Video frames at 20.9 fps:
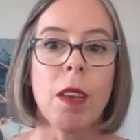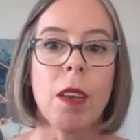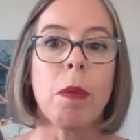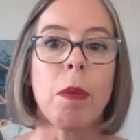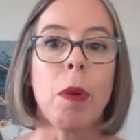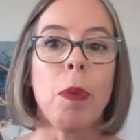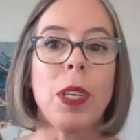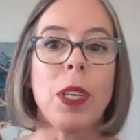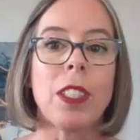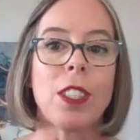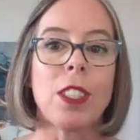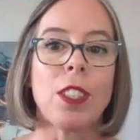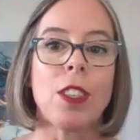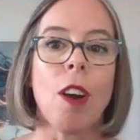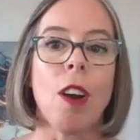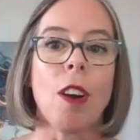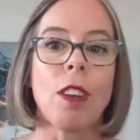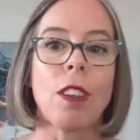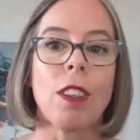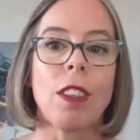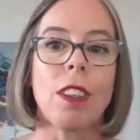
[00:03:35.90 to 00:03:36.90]
but we
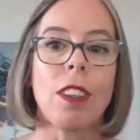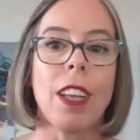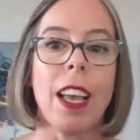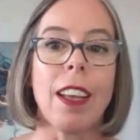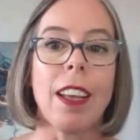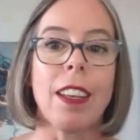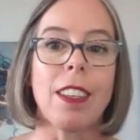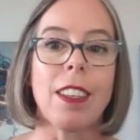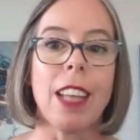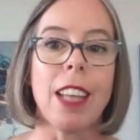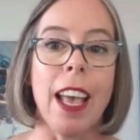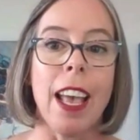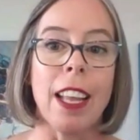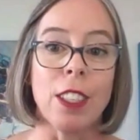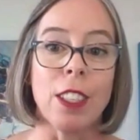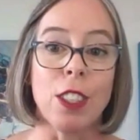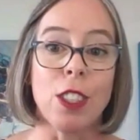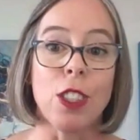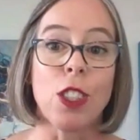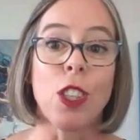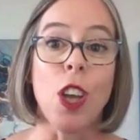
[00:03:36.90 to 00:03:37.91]
start
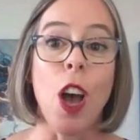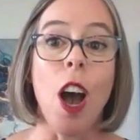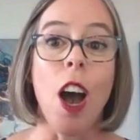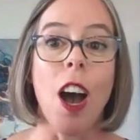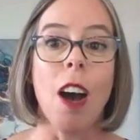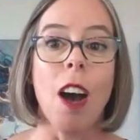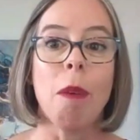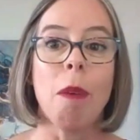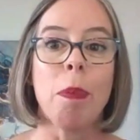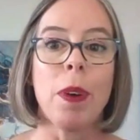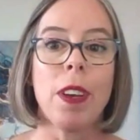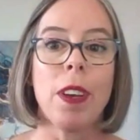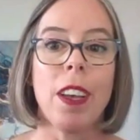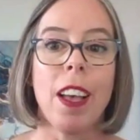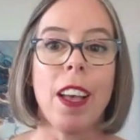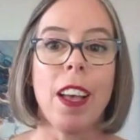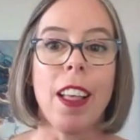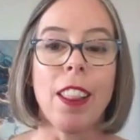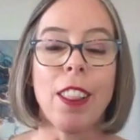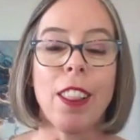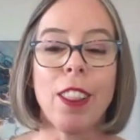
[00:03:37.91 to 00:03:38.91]
and stop
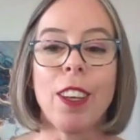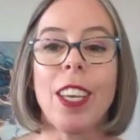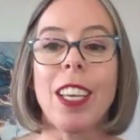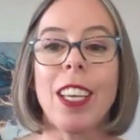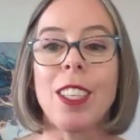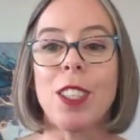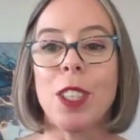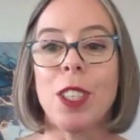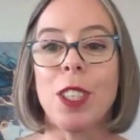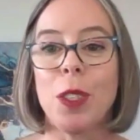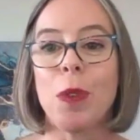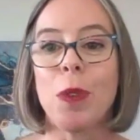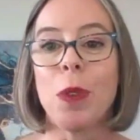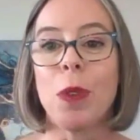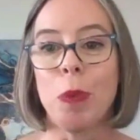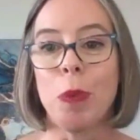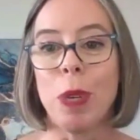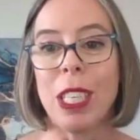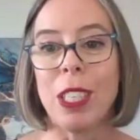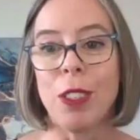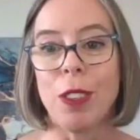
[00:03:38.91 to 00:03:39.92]
looking to do
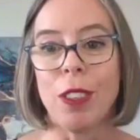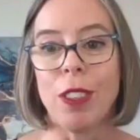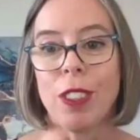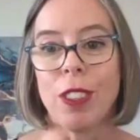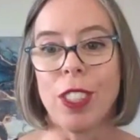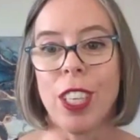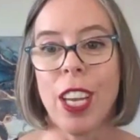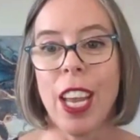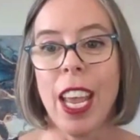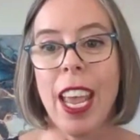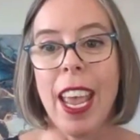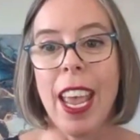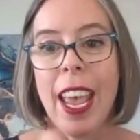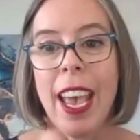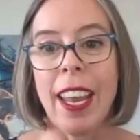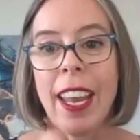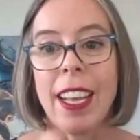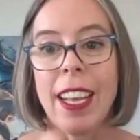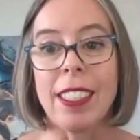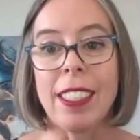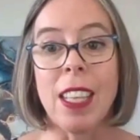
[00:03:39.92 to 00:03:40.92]
the research.
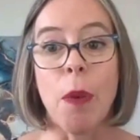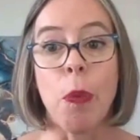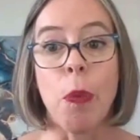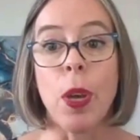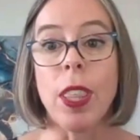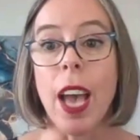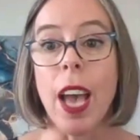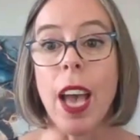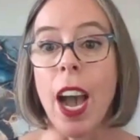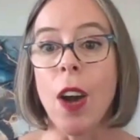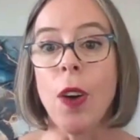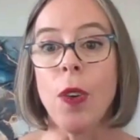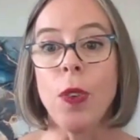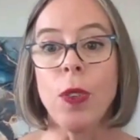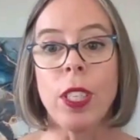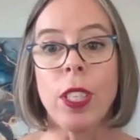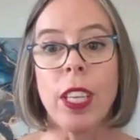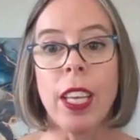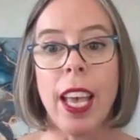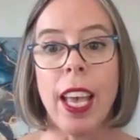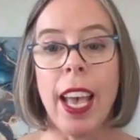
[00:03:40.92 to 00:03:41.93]
And I said,
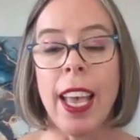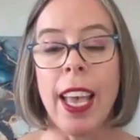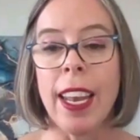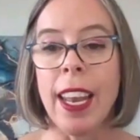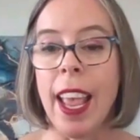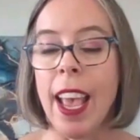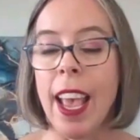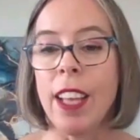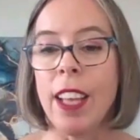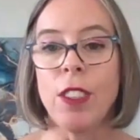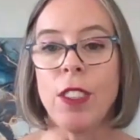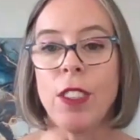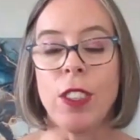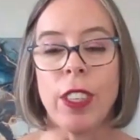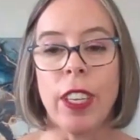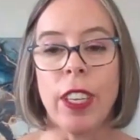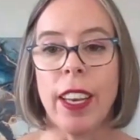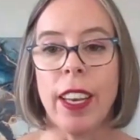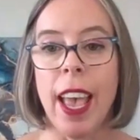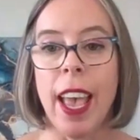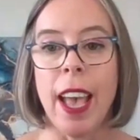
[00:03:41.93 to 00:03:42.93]
without an
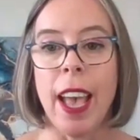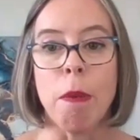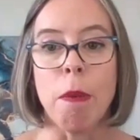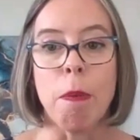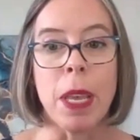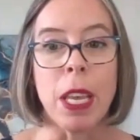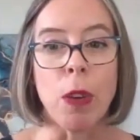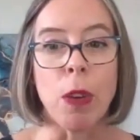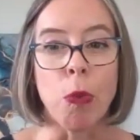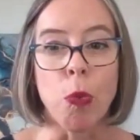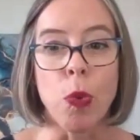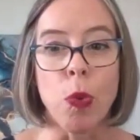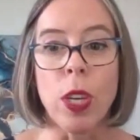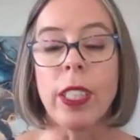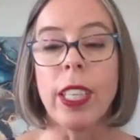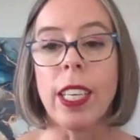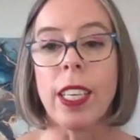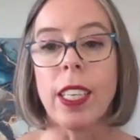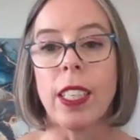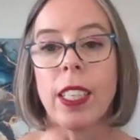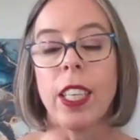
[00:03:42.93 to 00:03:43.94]
engine and being
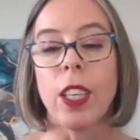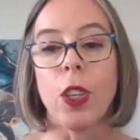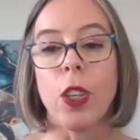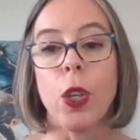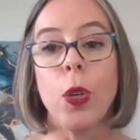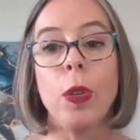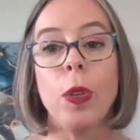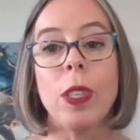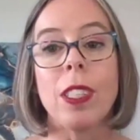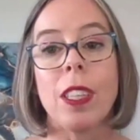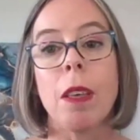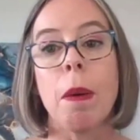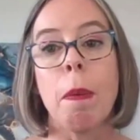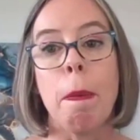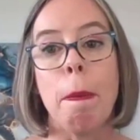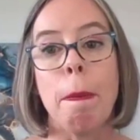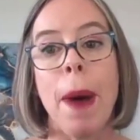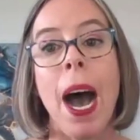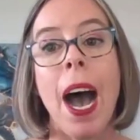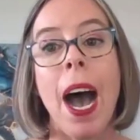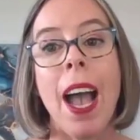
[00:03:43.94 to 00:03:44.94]
really clear who is
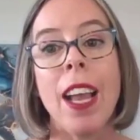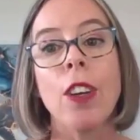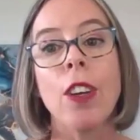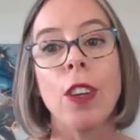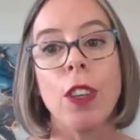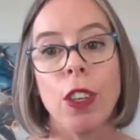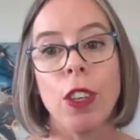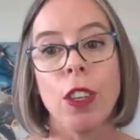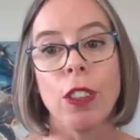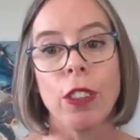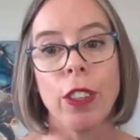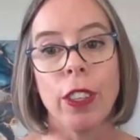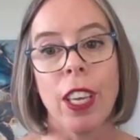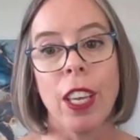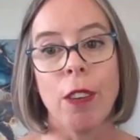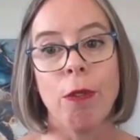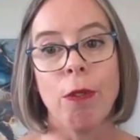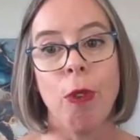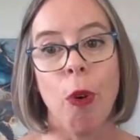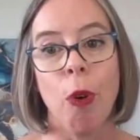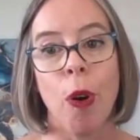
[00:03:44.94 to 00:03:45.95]
the buyer you're
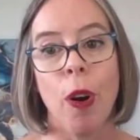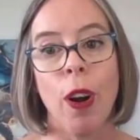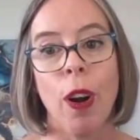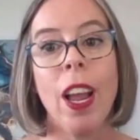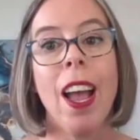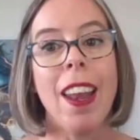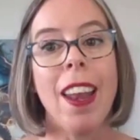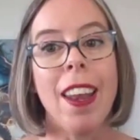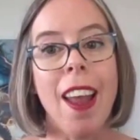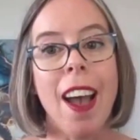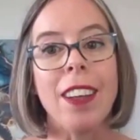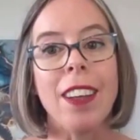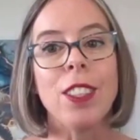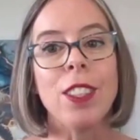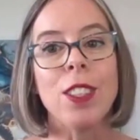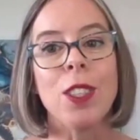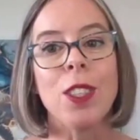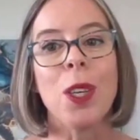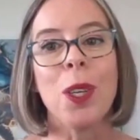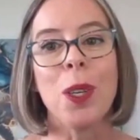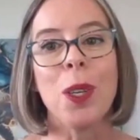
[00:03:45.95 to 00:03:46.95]
looking for, not
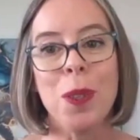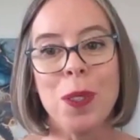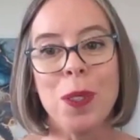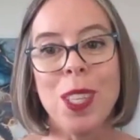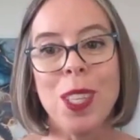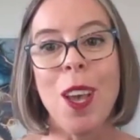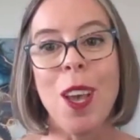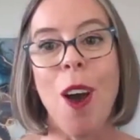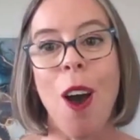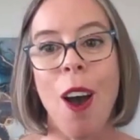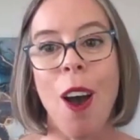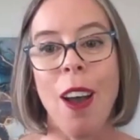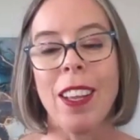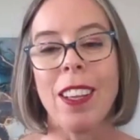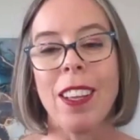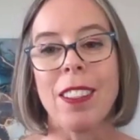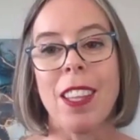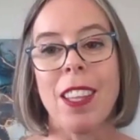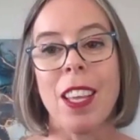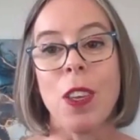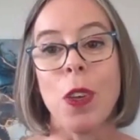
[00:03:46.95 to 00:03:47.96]
just who's the
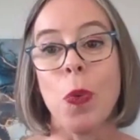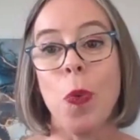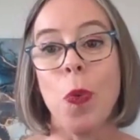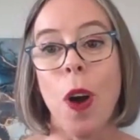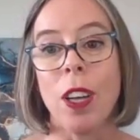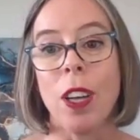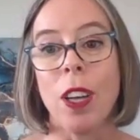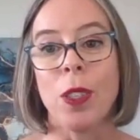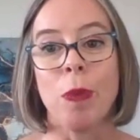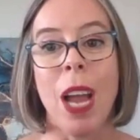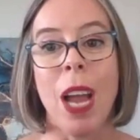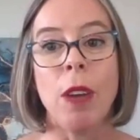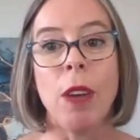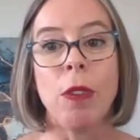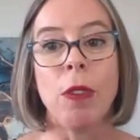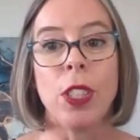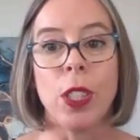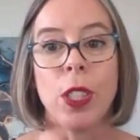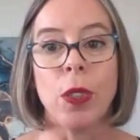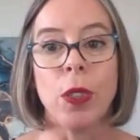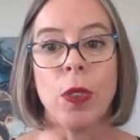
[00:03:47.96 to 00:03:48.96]
audience that you want
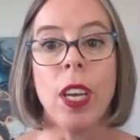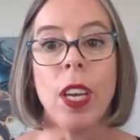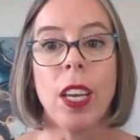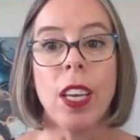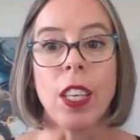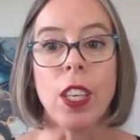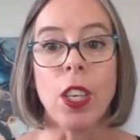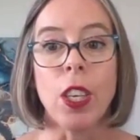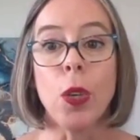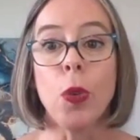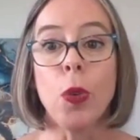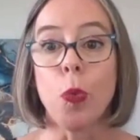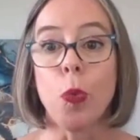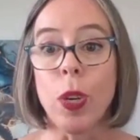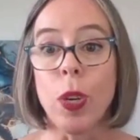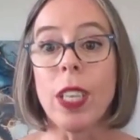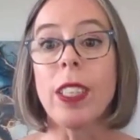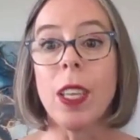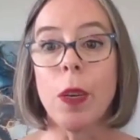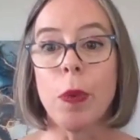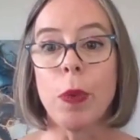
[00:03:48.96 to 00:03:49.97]
around you, you
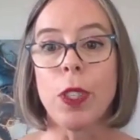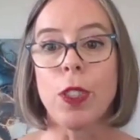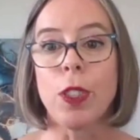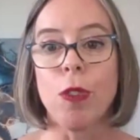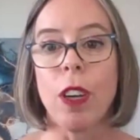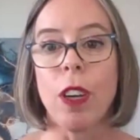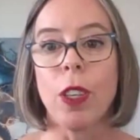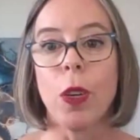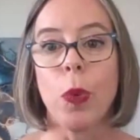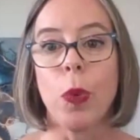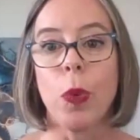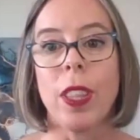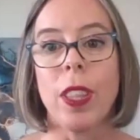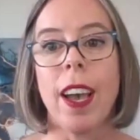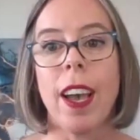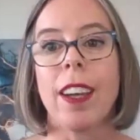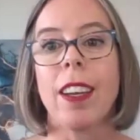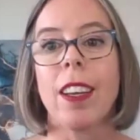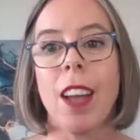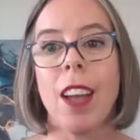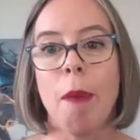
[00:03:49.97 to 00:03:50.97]
really will struggle with
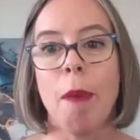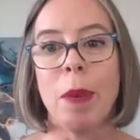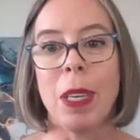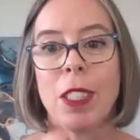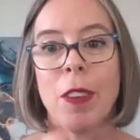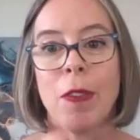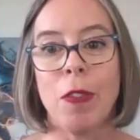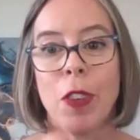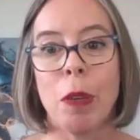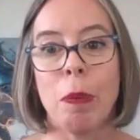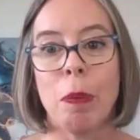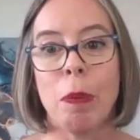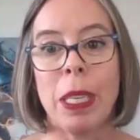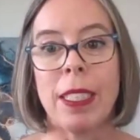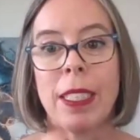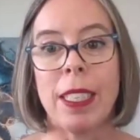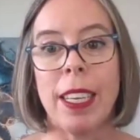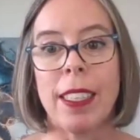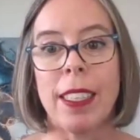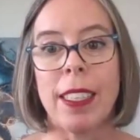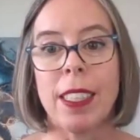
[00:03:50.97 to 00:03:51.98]
the economics of your
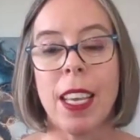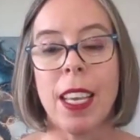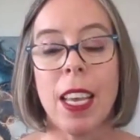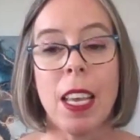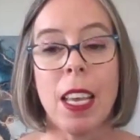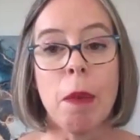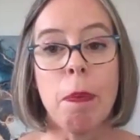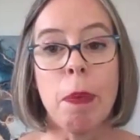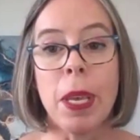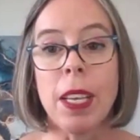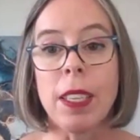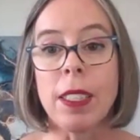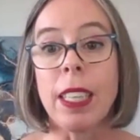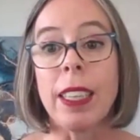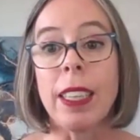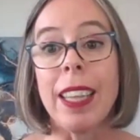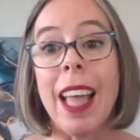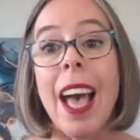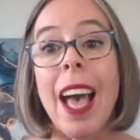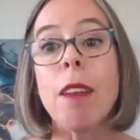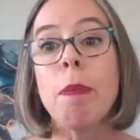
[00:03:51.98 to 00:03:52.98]
business. Because a
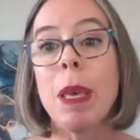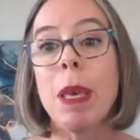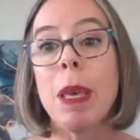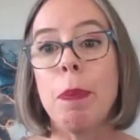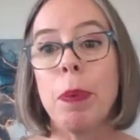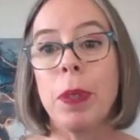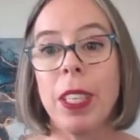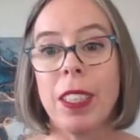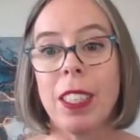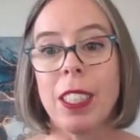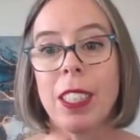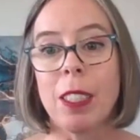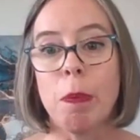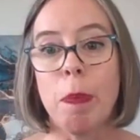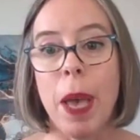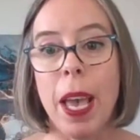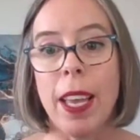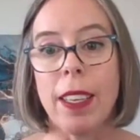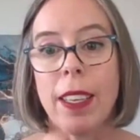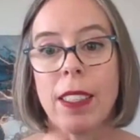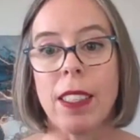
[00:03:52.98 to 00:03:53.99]
lot of people in the
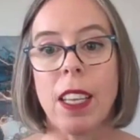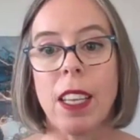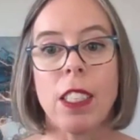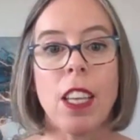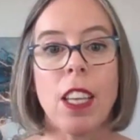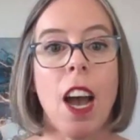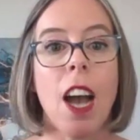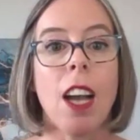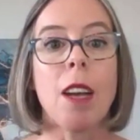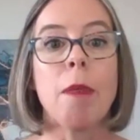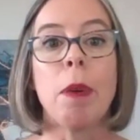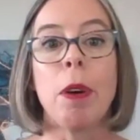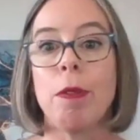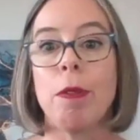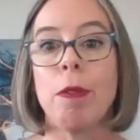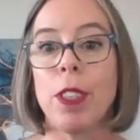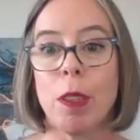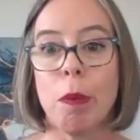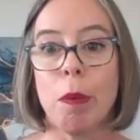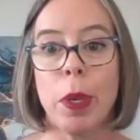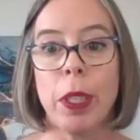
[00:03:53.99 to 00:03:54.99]
space talk
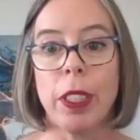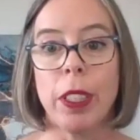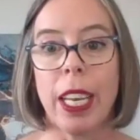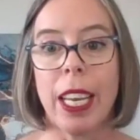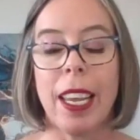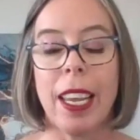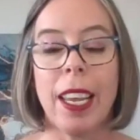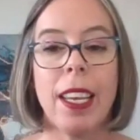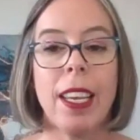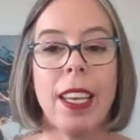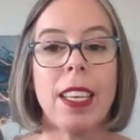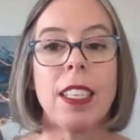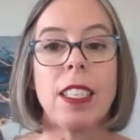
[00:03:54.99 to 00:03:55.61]
about visibility.